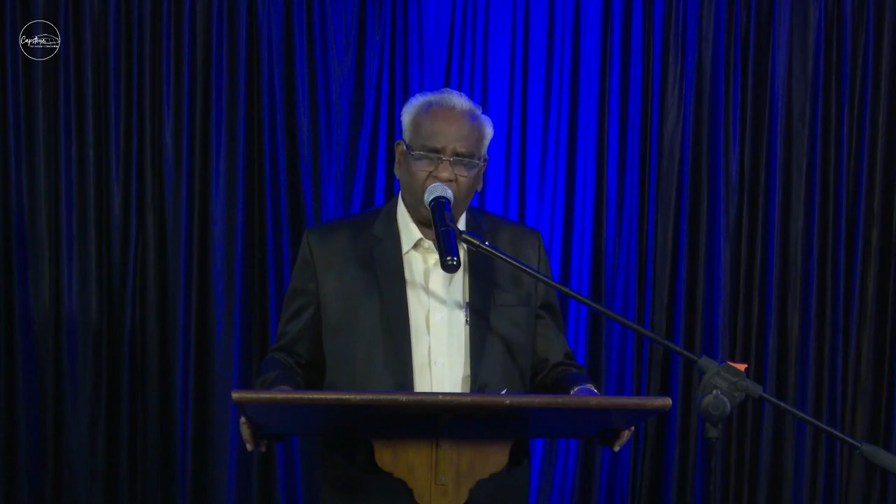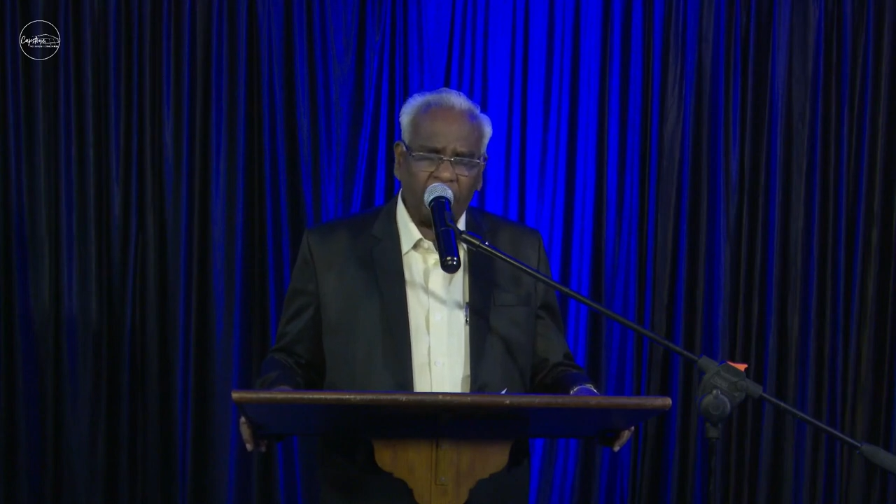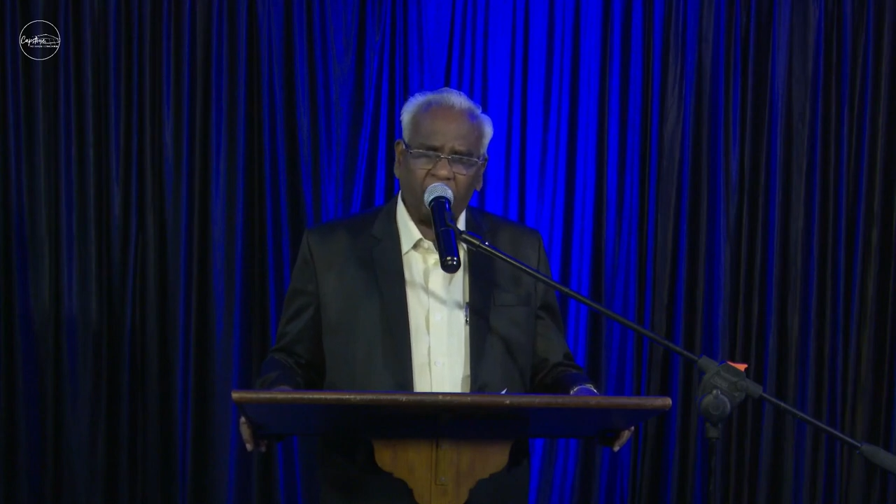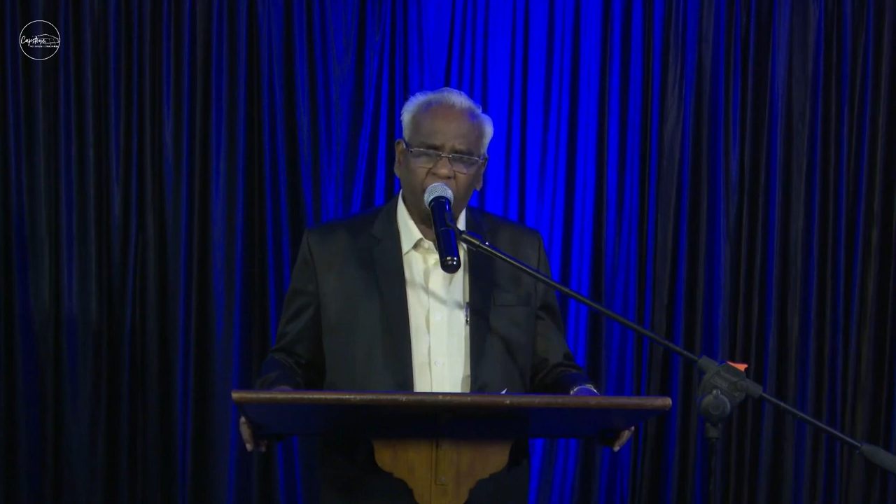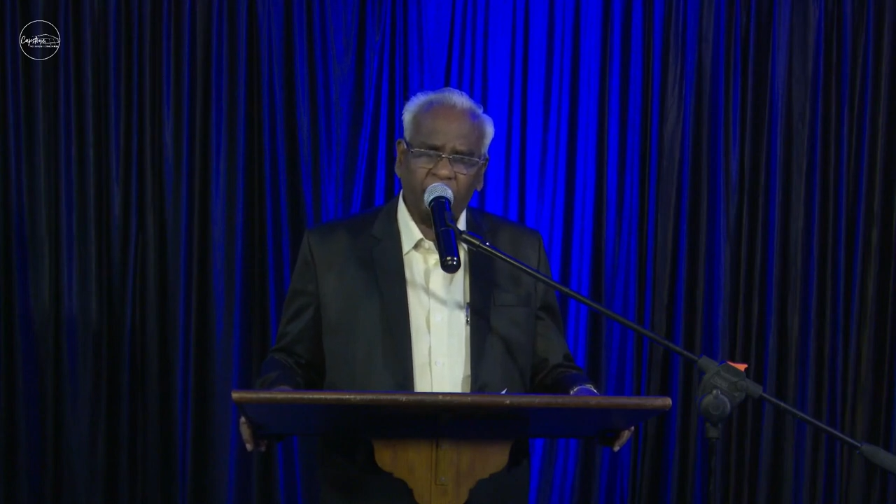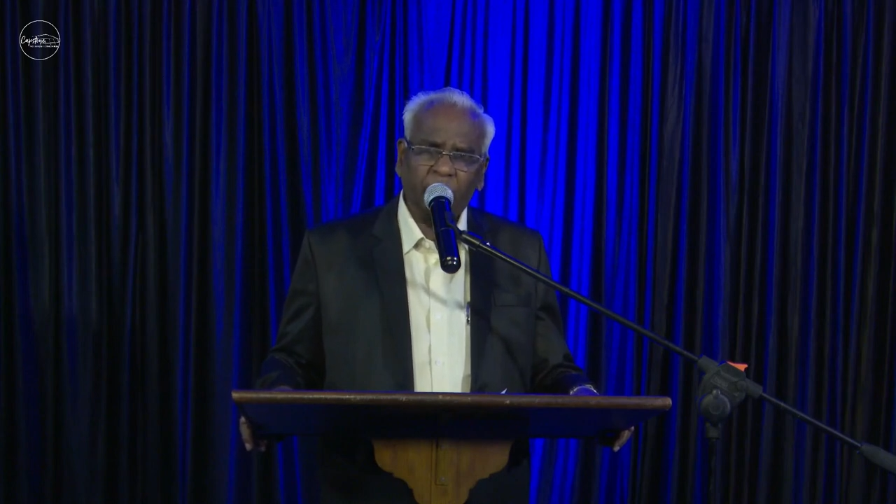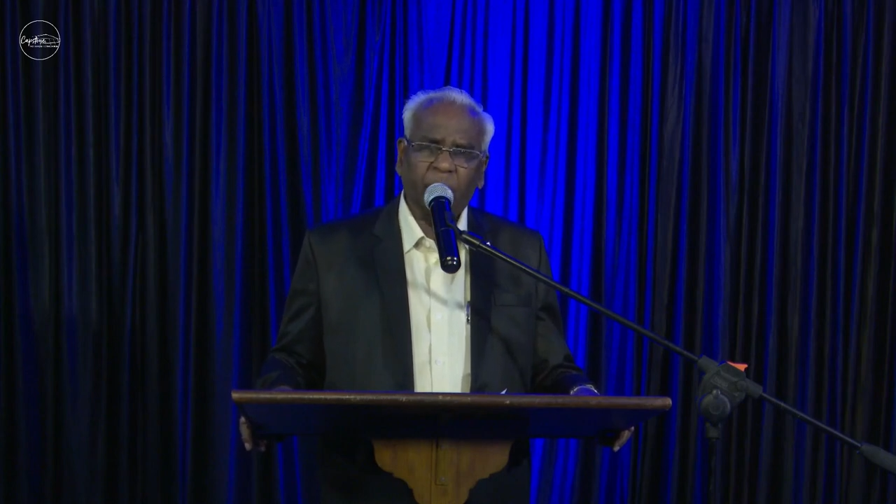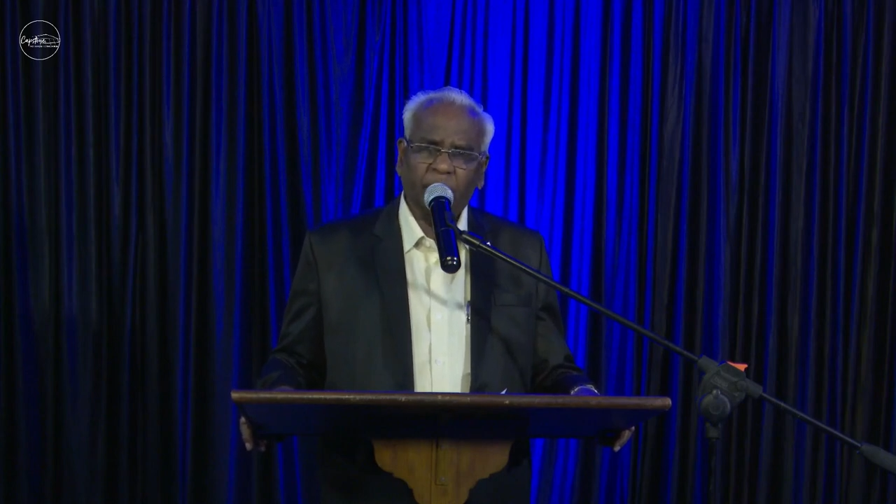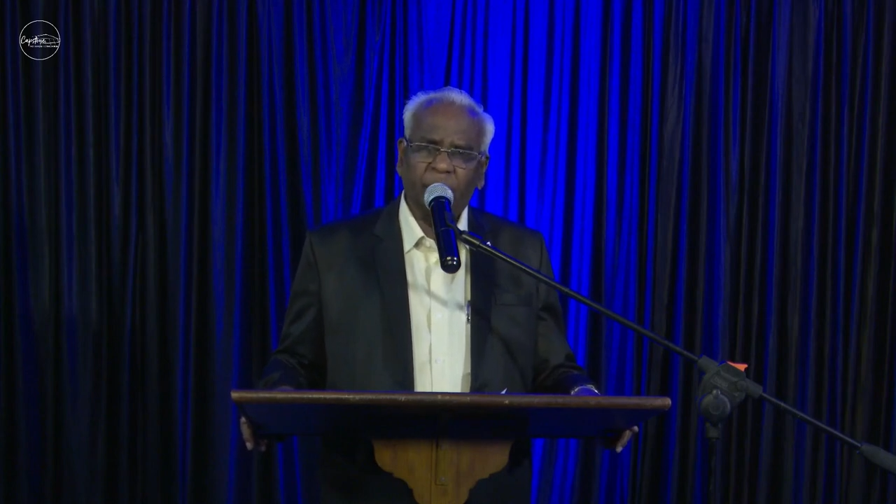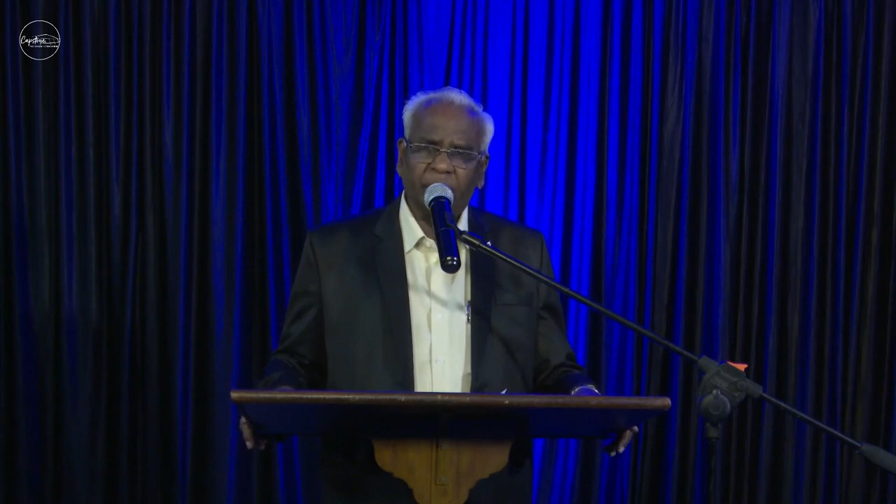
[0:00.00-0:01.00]
I am
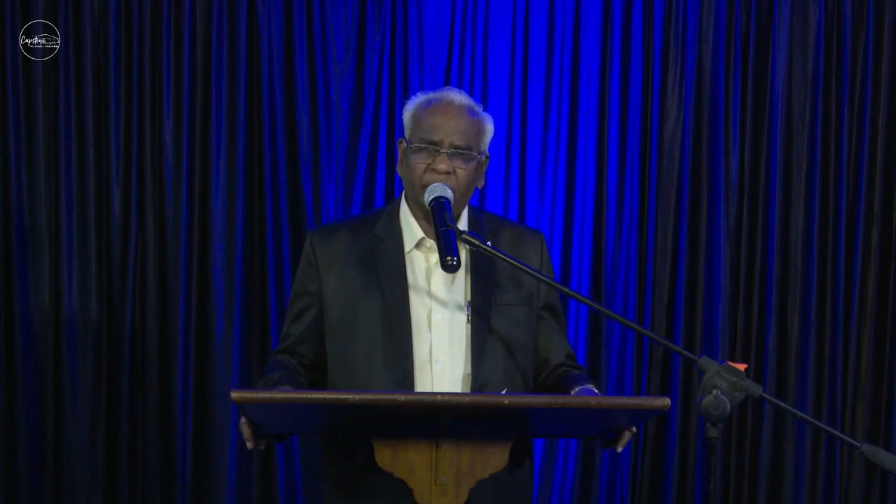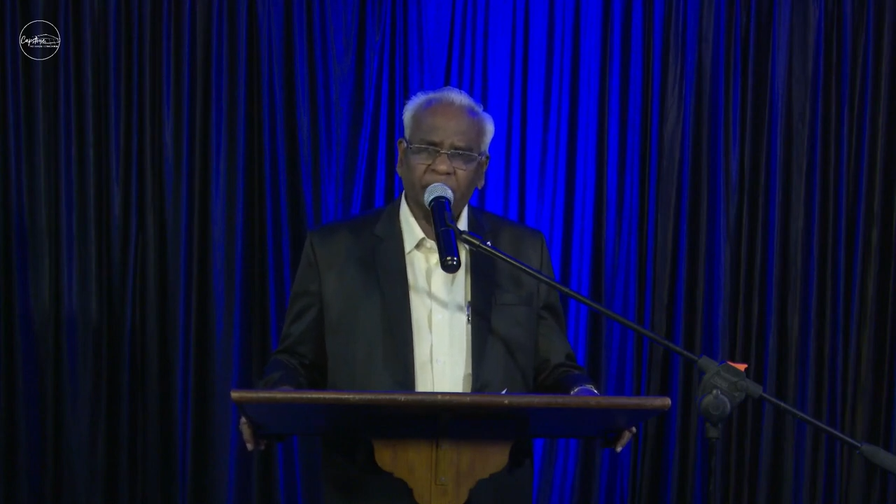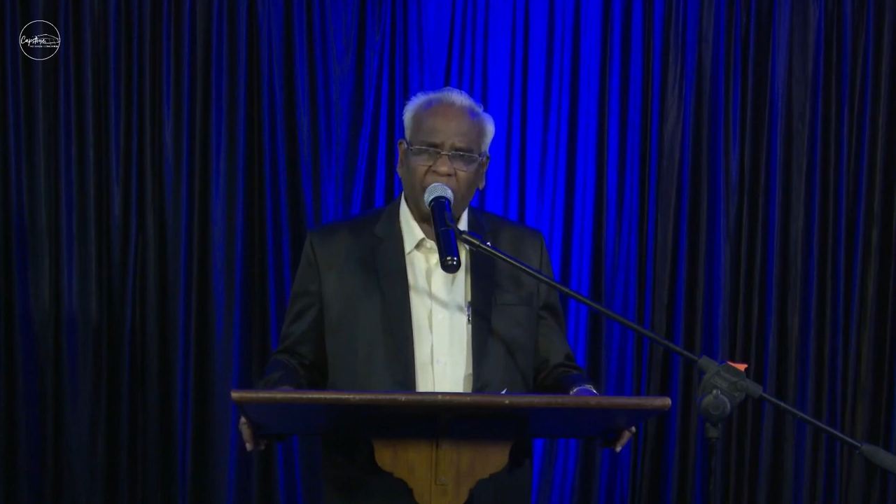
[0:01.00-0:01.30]
human being.